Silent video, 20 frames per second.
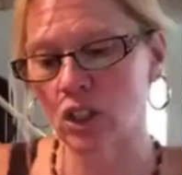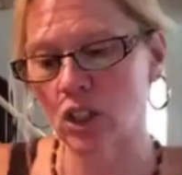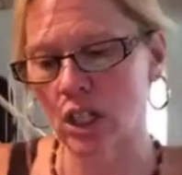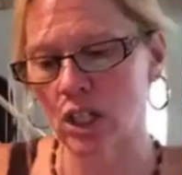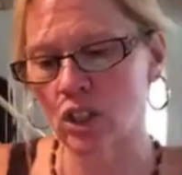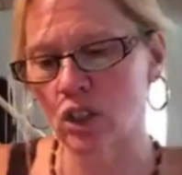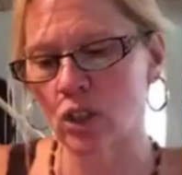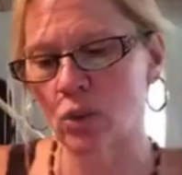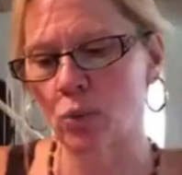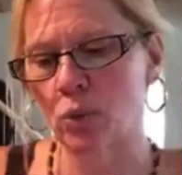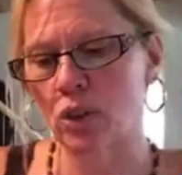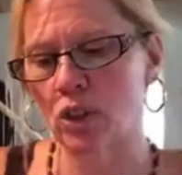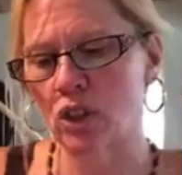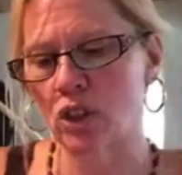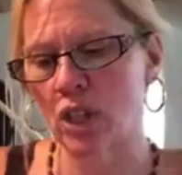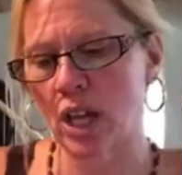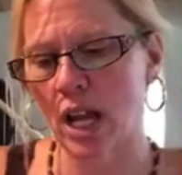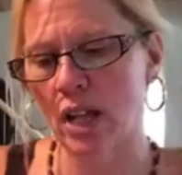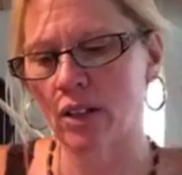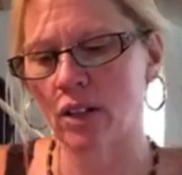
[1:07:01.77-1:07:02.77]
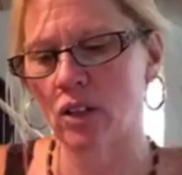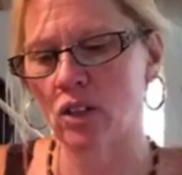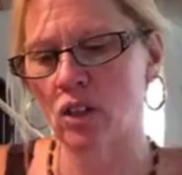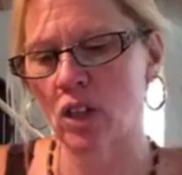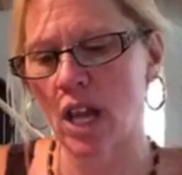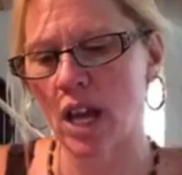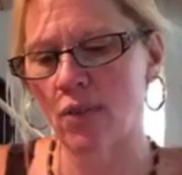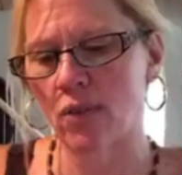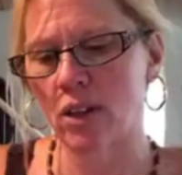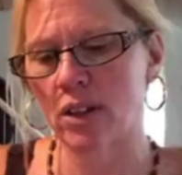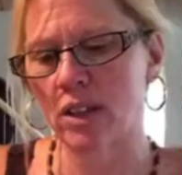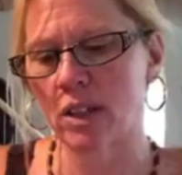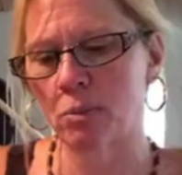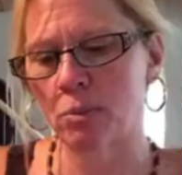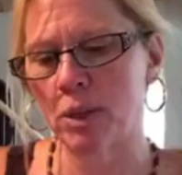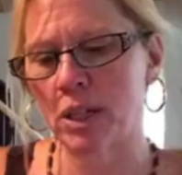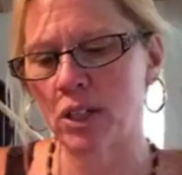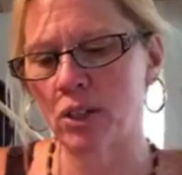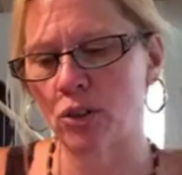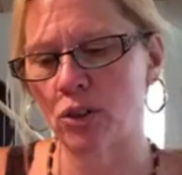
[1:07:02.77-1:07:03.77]
suggestion would challenge
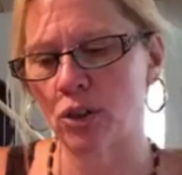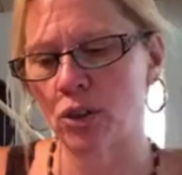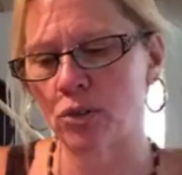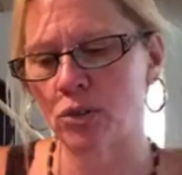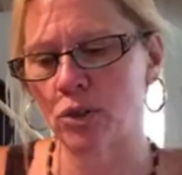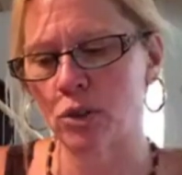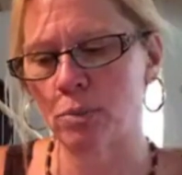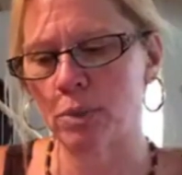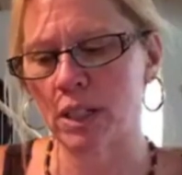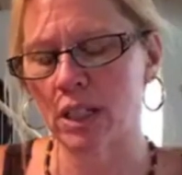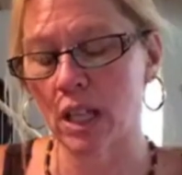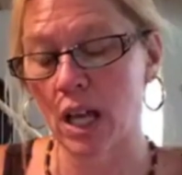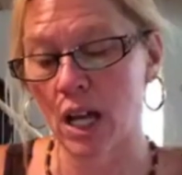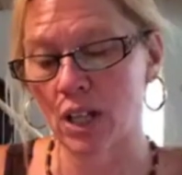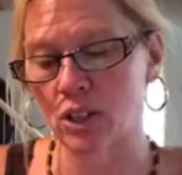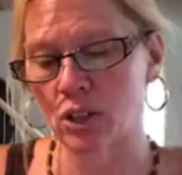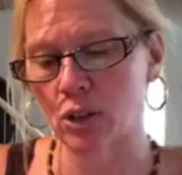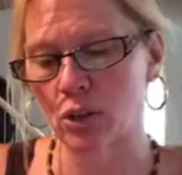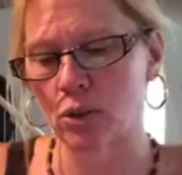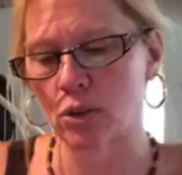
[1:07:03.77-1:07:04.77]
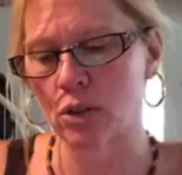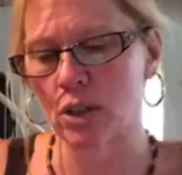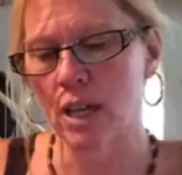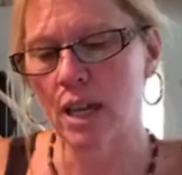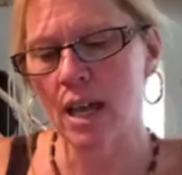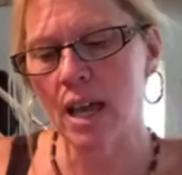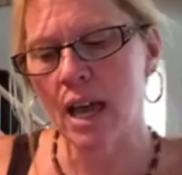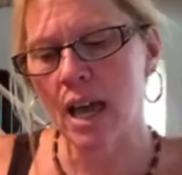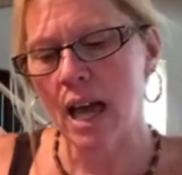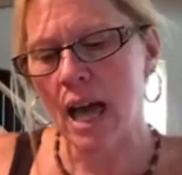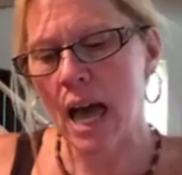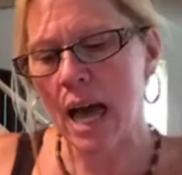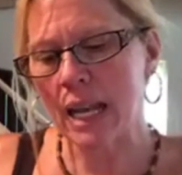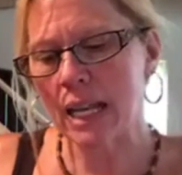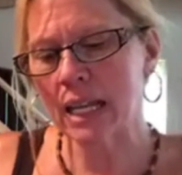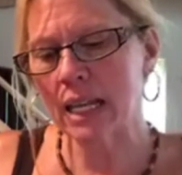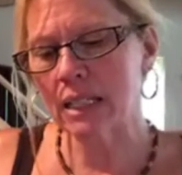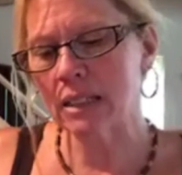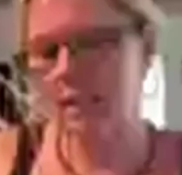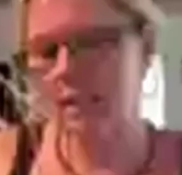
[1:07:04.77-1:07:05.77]
everything Peter knew to be logical.
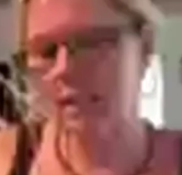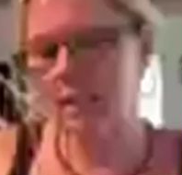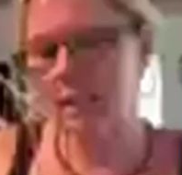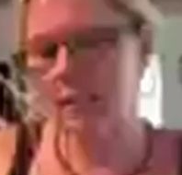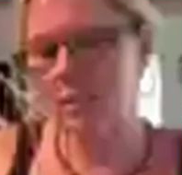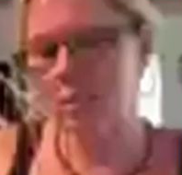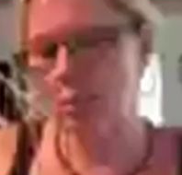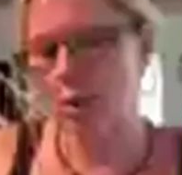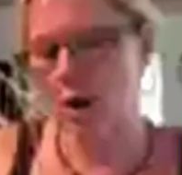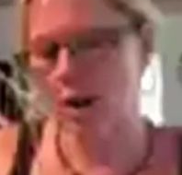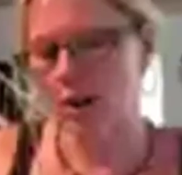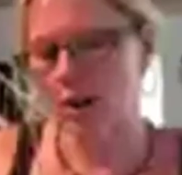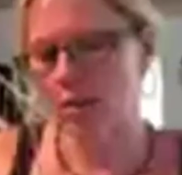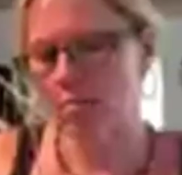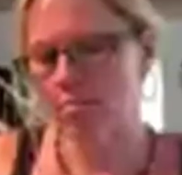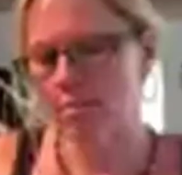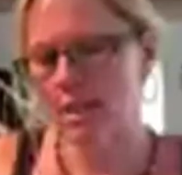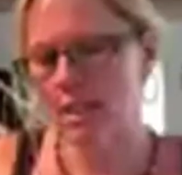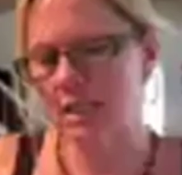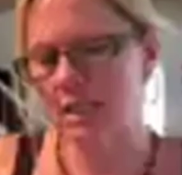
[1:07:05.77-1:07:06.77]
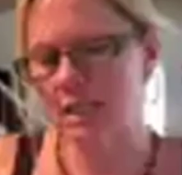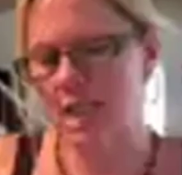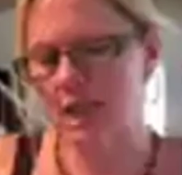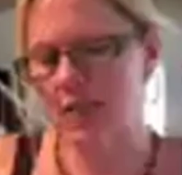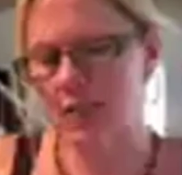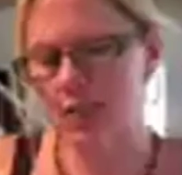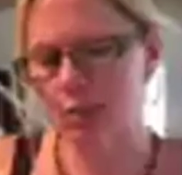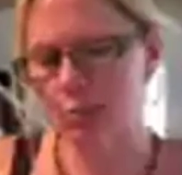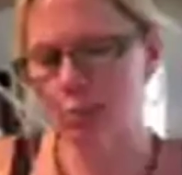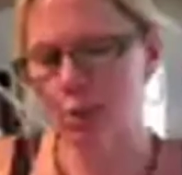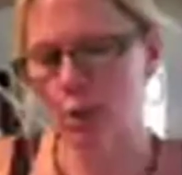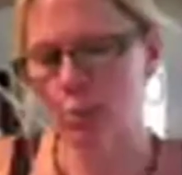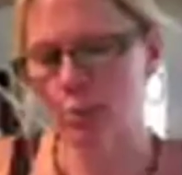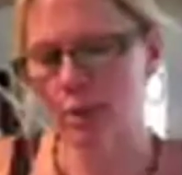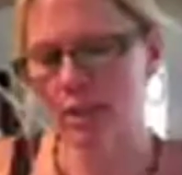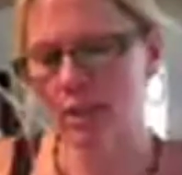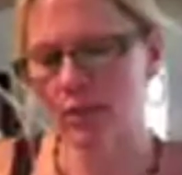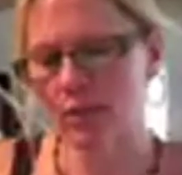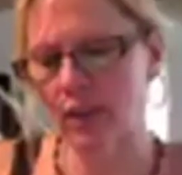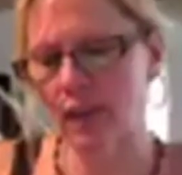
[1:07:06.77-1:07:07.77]
Heading into deep water at midday for the
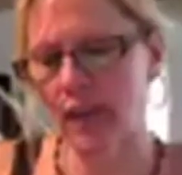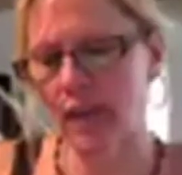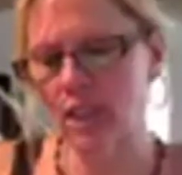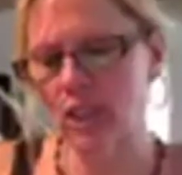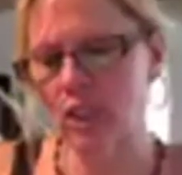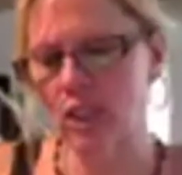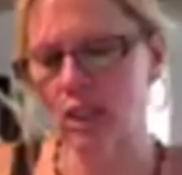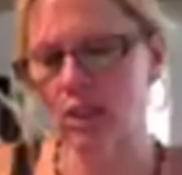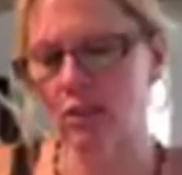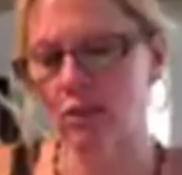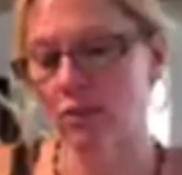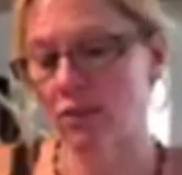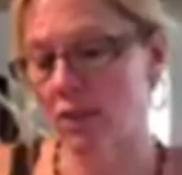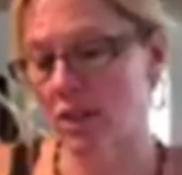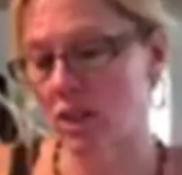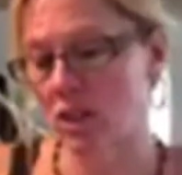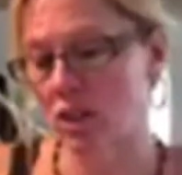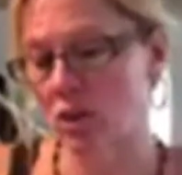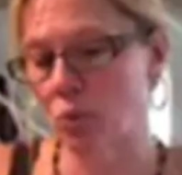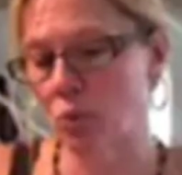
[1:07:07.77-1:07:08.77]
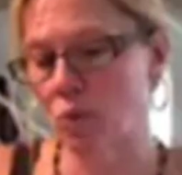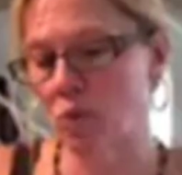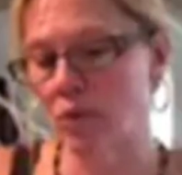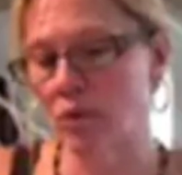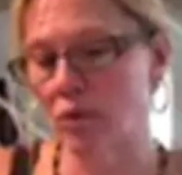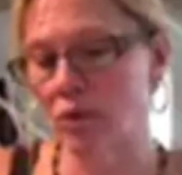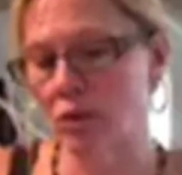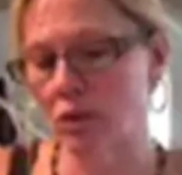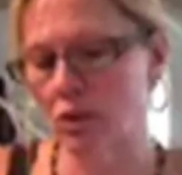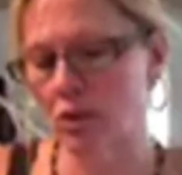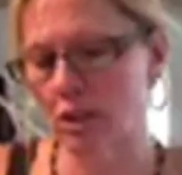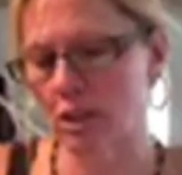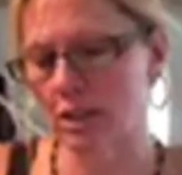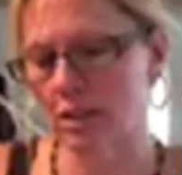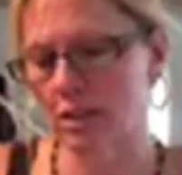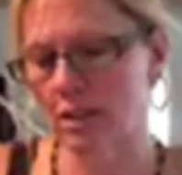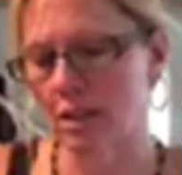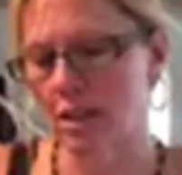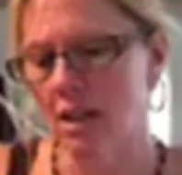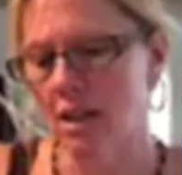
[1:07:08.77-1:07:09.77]
purpose of catching fish was
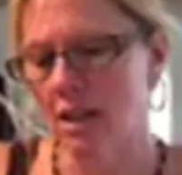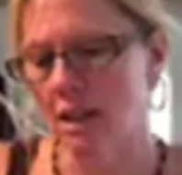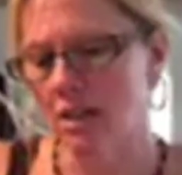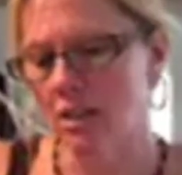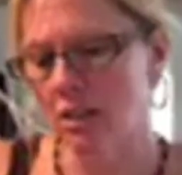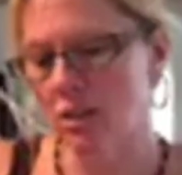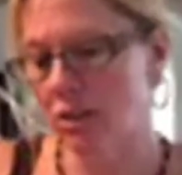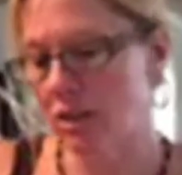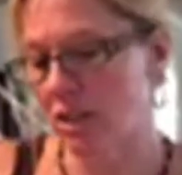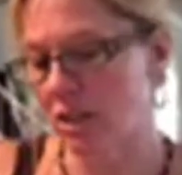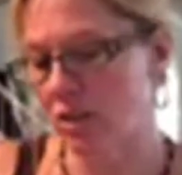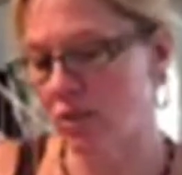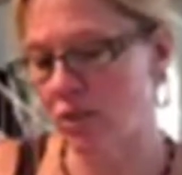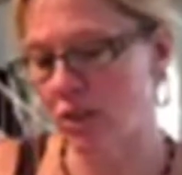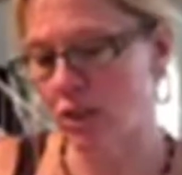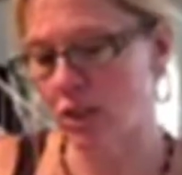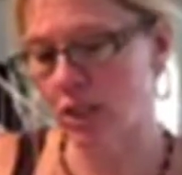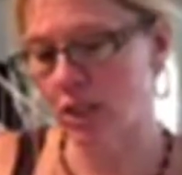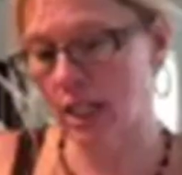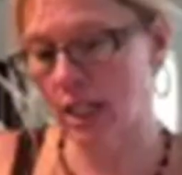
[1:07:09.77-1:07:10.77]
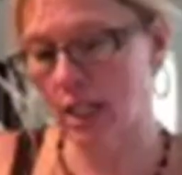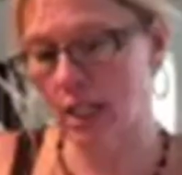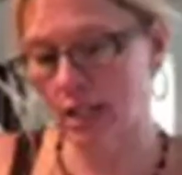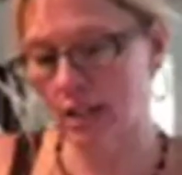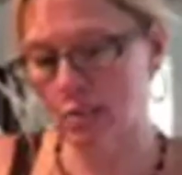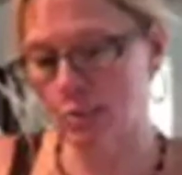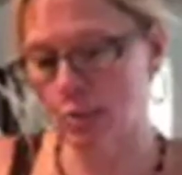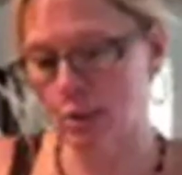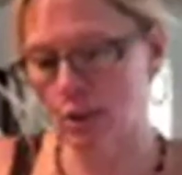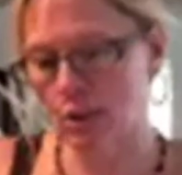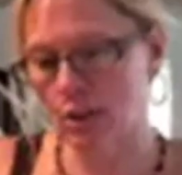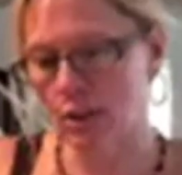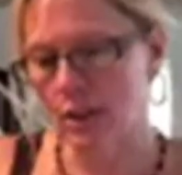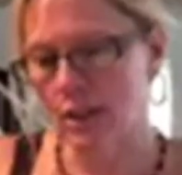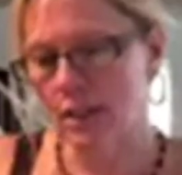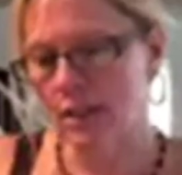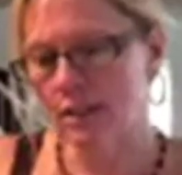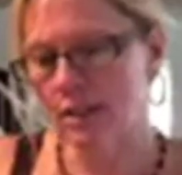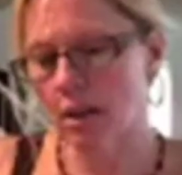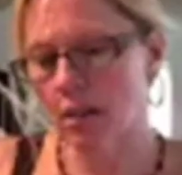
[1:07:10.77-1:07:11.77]
ludicrous to this fishing expert.
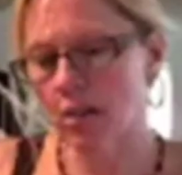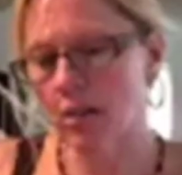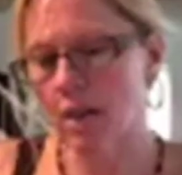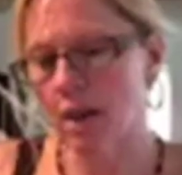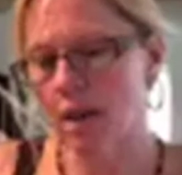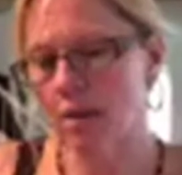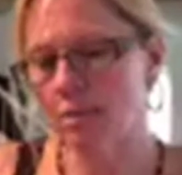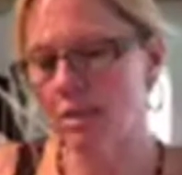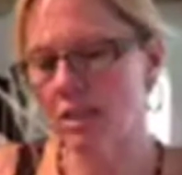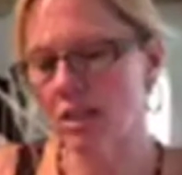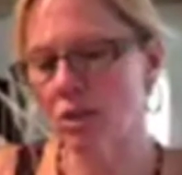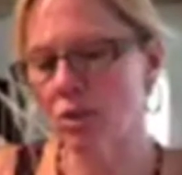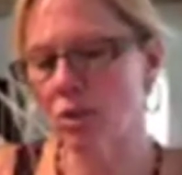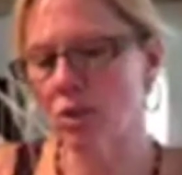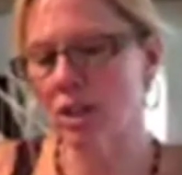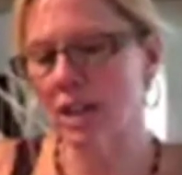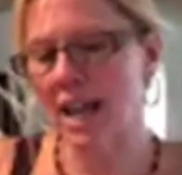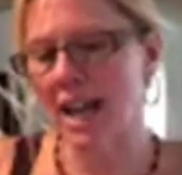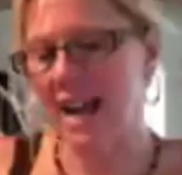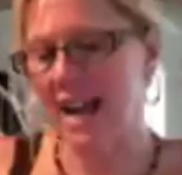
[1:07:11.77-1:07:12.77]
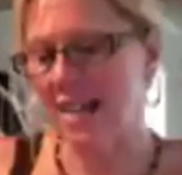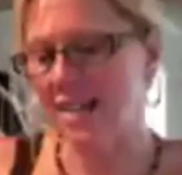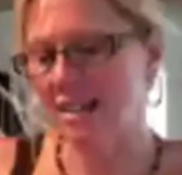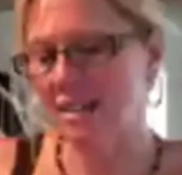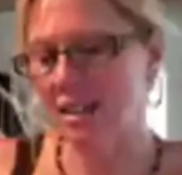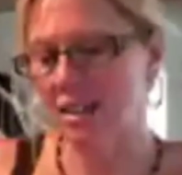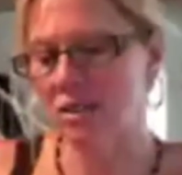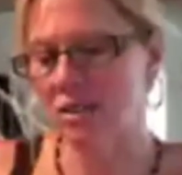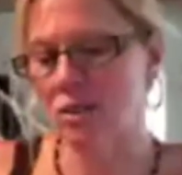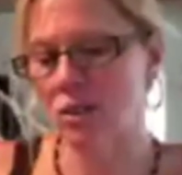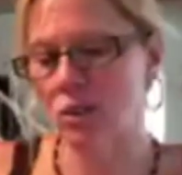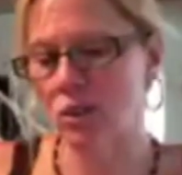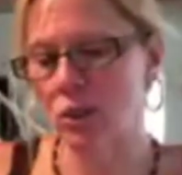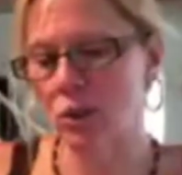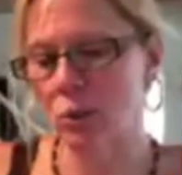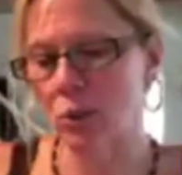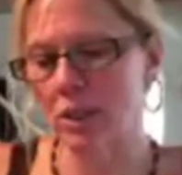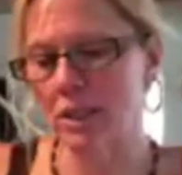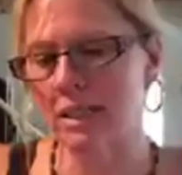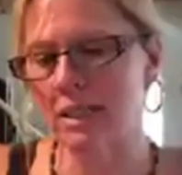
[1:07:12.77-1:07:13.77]
Sometimes the Lord asks us to
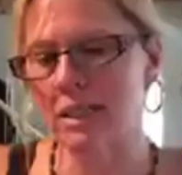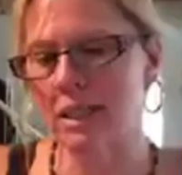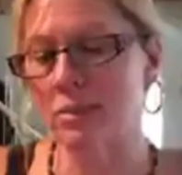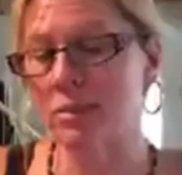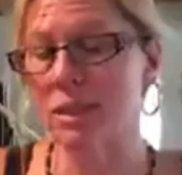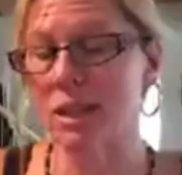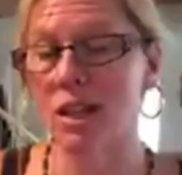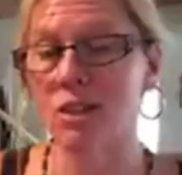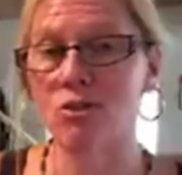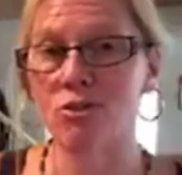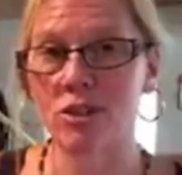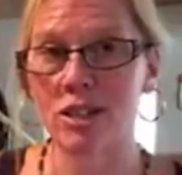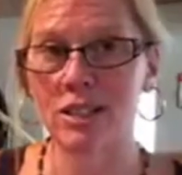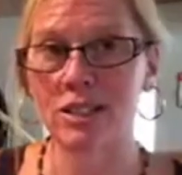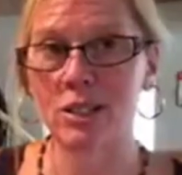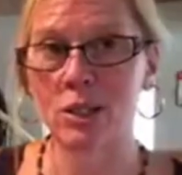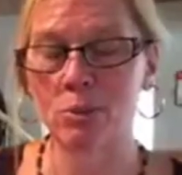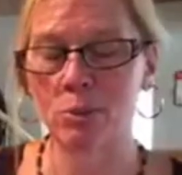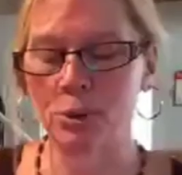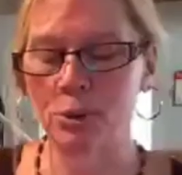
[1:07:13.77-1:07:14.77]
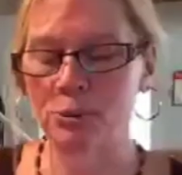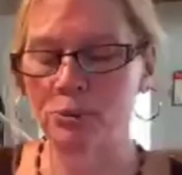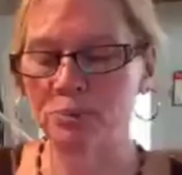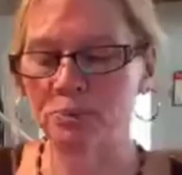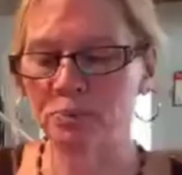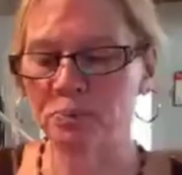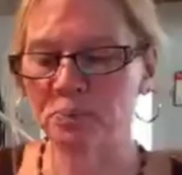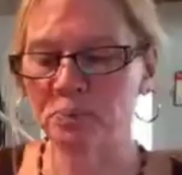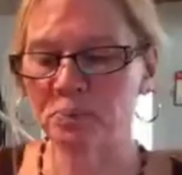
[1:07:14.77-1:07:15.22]
do what seems unreasonable.